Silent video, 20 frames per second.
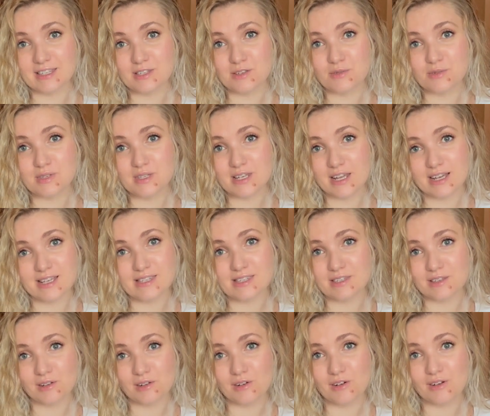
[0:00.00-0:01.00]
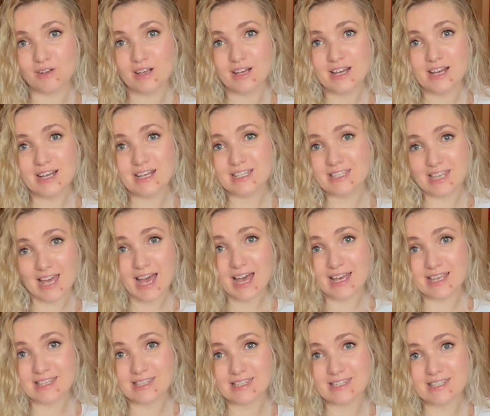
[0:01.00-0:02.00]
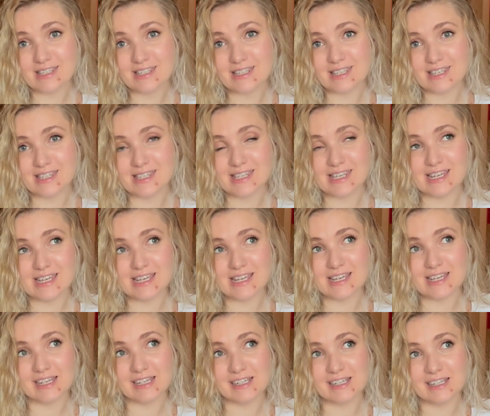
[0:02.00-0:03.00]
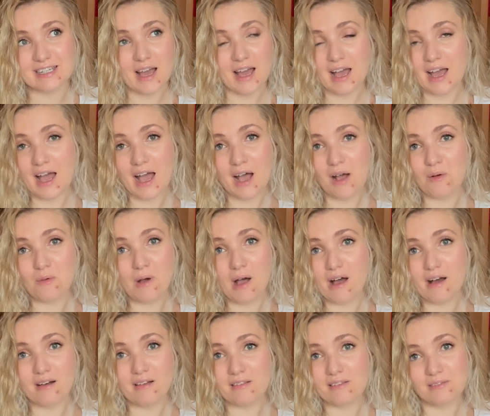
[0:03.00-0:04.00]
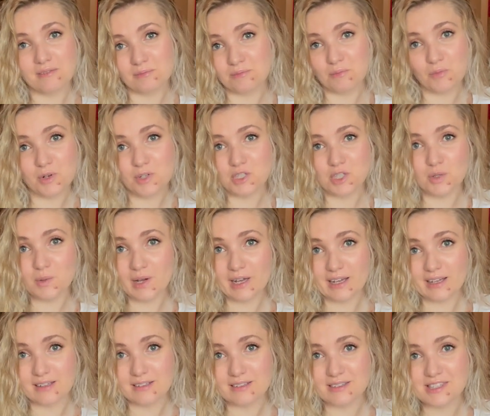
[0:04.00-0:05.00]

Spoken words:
So it was a nice little test to see how well we're doing.